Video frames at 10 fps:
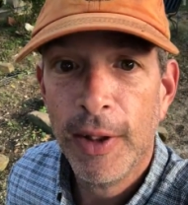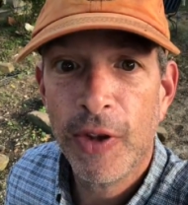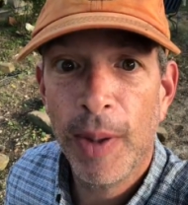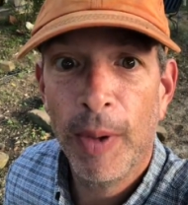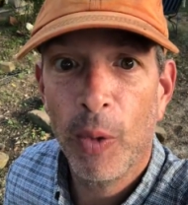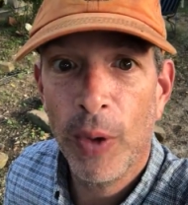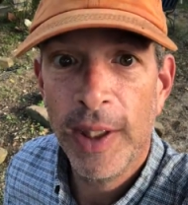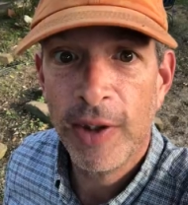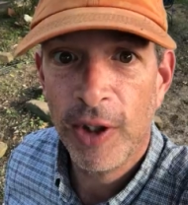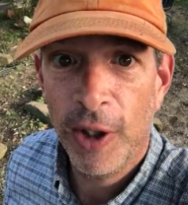some of the
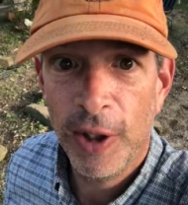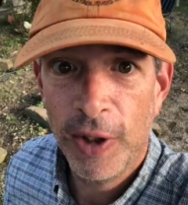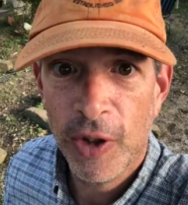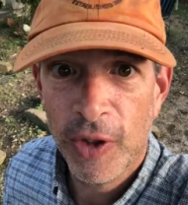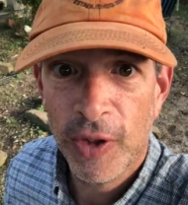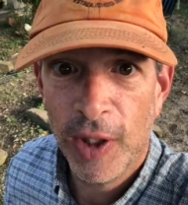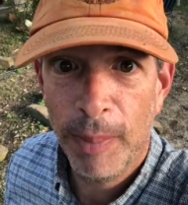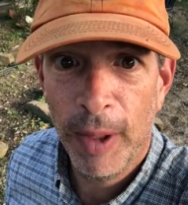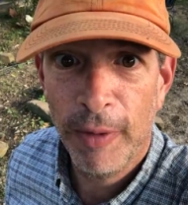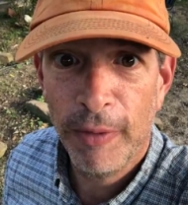research,
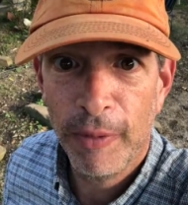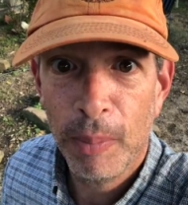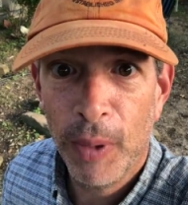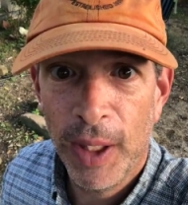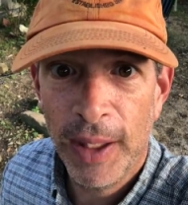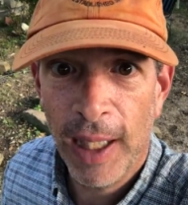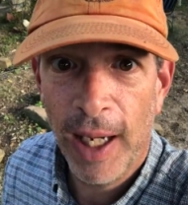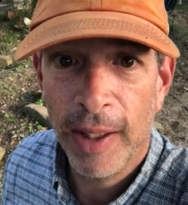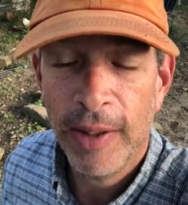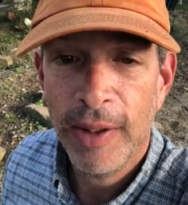some of putting
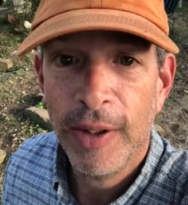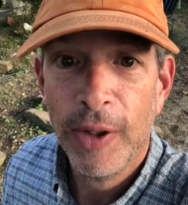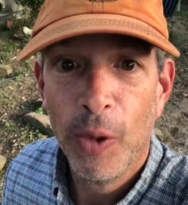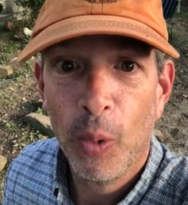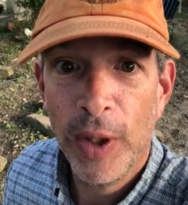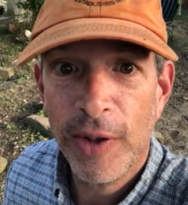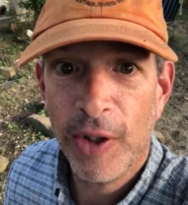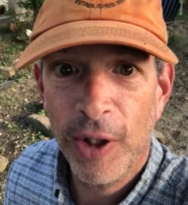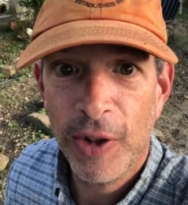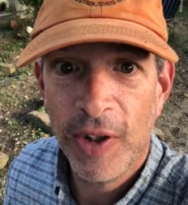that
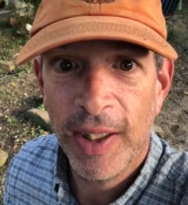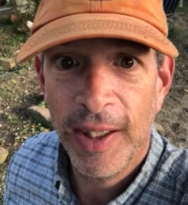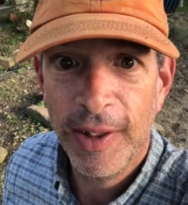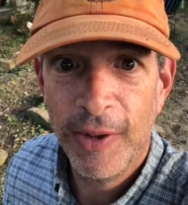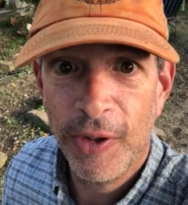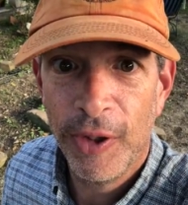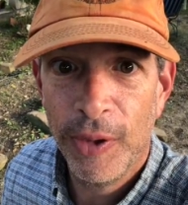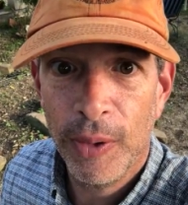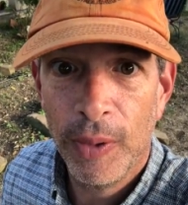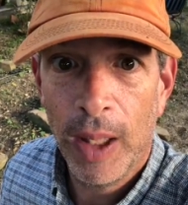research
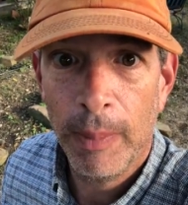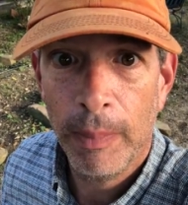into